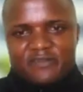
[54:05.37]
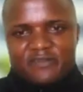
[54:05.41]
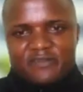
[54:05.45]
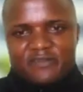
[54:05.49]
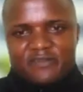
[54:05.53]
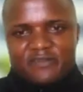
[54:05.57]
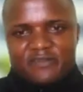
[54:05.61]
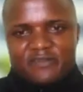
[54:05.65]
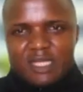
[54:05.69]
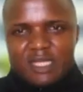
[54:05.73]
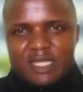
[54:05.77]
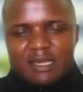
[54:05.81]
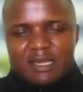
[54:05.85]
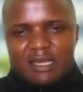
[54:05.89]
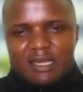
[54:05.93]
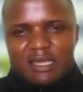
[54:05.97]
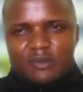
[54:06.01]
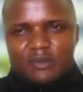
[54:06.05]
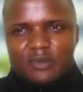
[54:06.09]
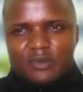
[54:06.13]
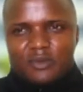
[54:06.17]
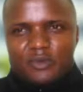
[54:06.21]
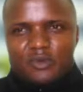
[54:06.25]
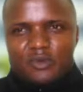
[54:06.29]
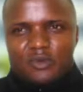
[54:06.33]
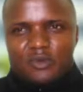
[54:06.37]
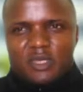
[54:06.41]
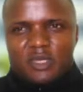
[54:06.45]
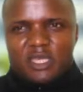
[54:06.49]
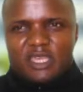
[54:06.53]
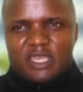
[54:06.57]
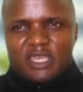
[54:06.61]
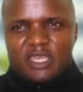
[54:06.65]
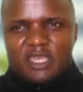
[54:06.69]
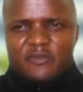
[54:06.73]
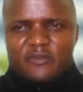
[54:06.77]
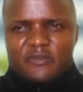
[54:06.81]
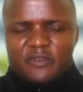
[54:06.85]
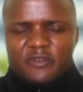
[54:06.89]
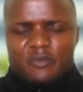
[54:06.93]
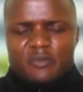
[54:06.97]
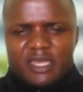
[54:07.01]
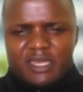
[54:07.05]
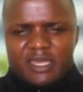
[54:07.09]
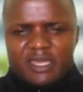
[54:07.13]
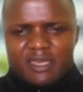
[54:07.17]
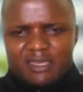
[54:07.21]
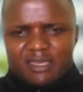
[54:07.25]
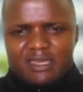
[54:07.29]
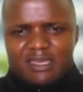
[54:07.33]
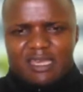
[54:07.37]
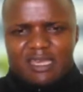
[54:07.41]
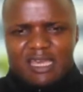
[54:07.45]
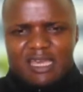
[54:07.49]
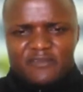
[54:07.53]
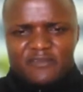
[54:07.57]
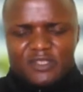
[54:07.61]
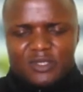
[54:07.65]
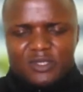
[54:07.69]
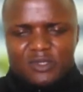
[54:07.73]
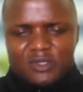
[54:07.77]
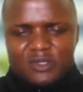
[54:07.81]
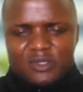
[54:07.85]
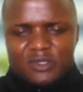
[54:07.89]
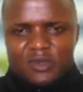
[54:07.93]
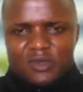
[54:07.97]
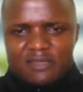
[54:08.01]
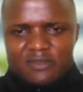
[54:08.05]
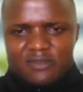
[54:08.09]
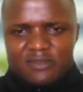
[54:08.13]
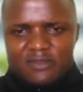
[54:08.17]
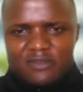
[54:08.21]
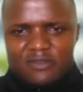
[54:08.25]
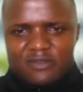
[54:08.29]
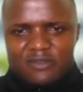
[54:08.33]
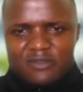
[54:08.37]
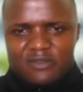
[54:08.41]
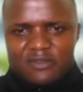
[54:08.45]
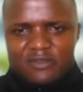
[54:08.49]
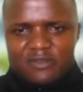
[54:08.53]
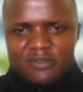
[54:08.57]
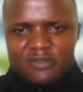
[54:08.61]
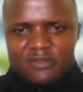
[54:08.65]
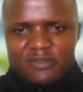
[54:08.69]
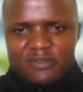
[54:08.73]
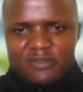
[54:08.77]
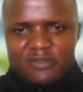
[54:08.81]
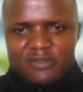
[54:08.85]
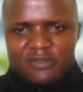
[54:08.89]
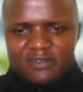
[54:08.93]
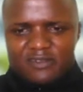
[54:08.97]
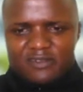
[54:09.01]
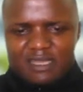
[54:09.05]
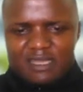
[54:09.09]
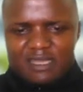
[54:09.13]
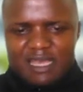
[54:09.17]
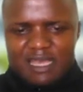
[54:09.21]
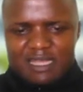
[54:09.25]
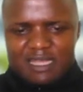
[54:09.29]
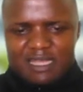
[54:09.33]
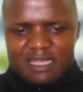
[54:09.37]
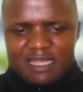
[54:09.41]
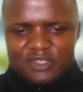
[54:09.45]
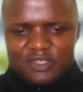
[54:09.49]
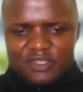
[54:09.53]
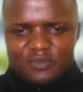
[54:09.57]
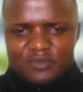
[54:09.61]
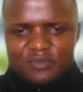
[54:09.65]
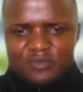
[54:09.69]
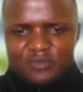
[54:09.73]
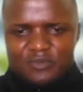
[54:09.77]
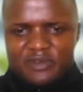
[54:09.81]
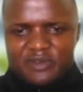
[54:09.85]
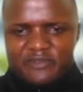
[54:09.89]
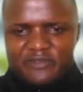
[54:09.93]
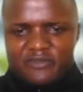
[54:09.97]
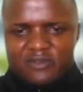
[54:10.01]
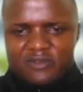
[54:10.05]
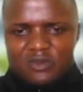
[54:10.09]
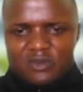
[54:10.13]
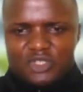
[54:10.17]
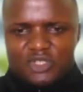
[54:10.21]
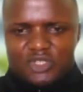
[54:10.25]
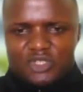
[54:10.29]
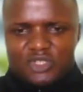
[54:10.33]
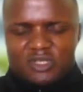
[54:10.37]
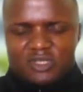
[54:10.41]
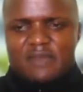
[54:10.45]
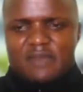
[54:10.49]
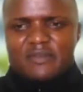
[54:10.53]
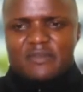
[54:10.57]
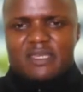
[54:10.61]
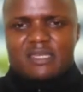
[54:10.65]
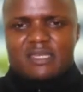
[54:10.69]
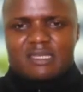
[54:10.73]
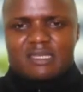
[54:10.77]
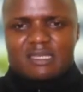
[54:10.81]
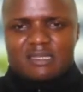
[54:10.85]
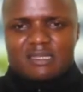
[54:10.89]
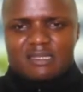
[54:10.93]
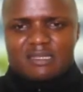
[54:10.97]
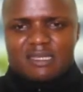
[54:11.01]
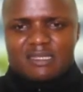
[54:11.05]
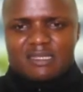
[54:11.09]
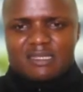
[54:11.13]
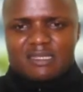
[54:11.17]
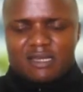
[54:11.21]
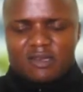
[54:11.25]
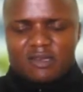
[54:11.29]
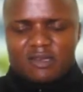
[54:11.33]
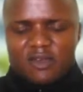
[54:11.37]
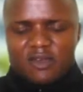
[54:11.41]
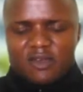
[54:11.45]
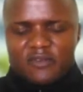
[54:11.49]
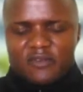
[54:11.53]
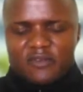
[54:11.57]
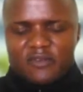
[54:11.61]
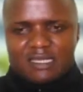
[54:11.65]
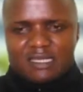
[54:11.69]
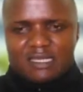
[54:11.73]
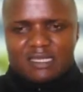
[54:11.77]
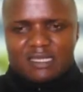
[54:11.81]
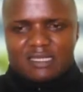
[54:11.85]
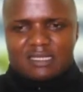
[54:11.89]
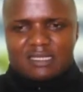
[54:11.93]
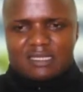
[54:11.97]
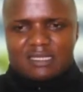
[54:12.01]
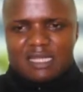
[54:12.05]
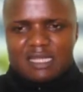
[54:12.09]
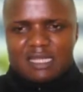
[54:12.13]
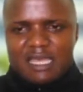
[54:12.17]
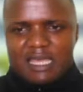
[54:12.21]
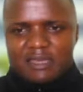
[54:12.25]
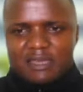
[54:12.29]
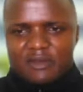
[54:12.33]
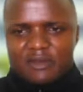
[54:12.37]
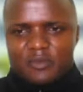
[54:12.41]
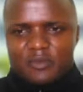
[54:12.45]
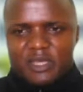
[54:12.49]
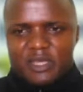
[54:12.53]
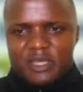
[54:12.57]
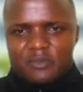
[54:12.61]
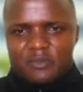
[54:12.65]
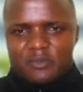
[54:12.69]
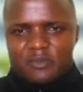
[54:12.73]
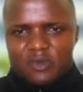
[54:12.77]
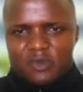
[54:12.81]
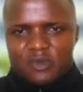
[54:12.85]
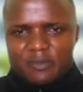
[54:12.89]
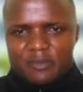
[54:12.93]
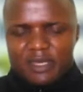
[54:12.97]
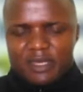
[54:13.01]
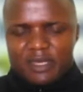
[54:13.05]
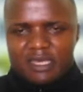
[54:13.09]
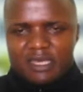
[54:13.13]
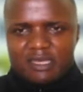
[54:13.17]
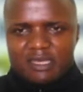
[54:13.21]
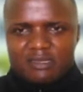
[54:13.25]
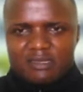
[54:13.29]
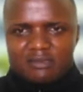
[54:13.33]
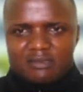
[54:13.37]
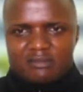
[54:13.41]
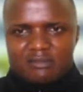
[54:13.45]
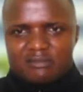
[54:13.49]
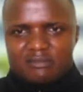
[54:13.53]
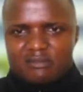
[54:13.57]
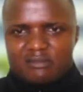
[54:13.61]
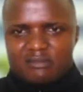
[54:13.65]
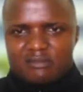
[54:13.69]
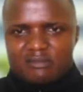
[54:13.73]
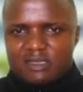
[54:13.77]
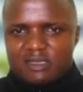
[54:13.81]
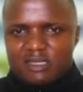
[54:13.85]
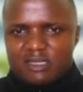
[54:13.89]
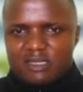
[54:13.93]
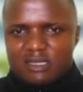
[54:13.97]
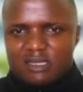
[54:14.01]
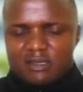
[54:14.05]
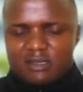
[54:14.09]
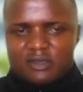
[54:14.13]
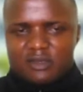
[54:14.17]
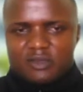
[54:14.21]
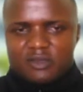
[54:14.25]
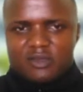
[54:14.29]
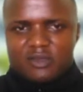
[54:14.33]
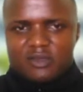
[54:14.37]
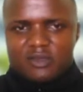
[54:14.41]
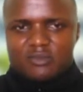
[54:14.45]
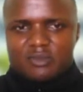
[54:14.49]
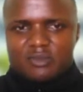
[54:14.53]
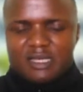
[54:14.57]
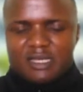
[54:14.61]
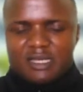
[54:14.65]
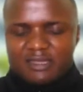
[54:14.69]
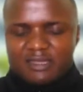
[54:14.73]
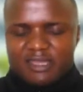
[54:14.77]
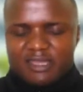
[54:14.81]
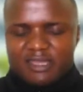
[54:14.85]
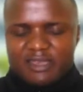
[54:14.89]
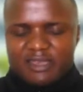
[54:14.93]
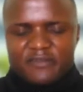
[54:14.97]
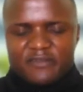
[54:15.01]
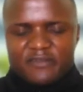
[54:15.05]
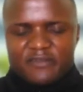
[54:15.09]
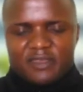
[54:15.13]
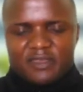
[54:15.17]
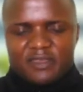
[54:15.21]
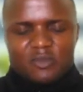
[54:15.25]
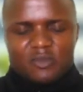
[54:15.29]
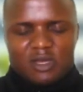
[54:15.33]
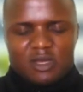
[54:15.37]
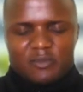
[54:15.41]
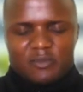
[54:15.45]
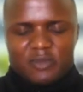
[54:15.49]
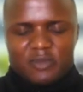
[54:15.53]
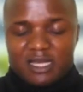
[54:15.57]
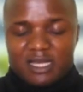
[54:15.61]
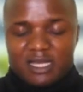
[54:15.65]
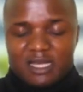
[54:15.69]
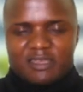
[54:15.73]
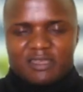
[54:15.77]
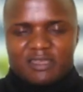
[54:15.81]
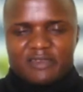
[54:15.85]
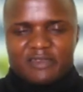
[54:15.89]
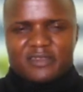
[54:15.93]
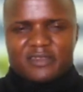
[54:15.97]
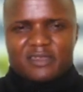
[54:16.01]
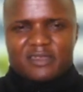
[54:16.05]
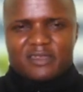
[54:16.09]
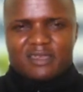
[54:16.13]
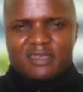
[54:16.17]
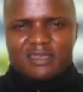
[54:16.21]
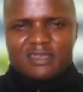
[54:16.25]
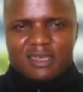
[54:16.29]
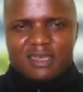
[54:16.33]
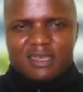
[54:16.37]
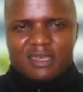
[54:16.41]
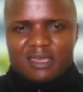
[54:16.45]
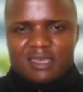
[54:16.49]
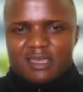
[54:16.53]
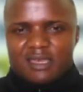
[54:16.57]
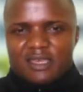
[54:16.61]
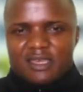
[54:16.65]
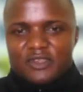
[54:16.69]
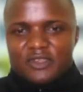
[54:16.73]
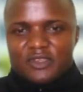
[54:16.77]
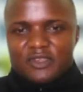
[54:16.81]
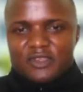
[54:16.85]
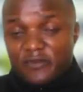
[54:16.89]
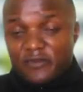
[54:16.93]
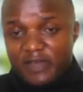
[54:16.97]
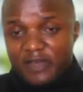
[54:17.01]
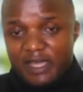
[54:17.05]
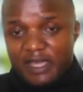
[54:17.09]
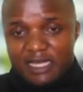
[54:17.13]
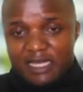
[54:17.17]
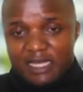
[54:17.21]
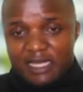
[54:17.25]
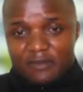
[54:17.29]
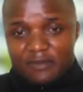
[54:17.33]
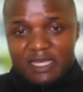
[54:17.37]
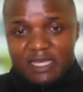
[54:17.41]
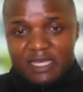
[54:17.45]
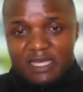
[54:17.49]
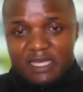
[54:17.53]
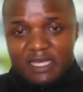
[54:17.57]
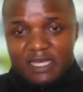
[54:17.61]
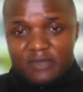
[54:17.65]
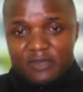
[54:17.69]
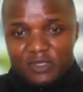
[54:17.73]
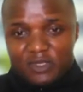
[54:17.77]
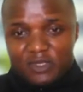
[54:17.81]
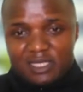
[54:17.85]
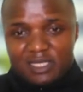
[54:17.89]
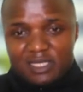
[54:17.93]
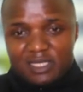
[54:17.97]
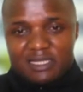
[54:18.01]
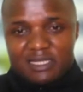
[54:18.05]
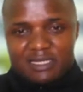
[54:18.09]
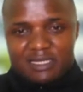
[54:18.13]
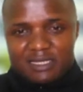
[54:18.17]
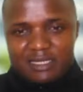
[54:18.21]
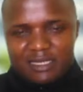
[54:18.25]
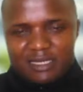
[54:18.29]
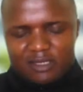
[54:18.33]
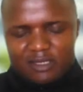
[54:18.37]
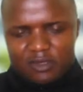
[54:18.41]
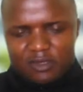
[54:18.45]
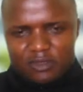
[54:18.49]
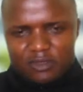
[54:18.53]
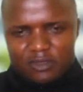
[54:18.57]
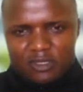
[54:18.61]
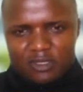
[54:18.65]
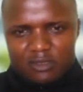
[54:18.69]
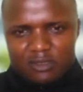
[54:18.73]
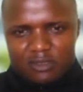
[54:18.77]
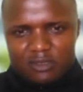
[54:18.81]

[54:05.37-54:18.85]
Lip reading: If we may have to look at those that even had to be revolutionary in their governance, like Robert Mugabe, Gaddafi, Muammar Gaddafi, you find out that they were mostly dictators.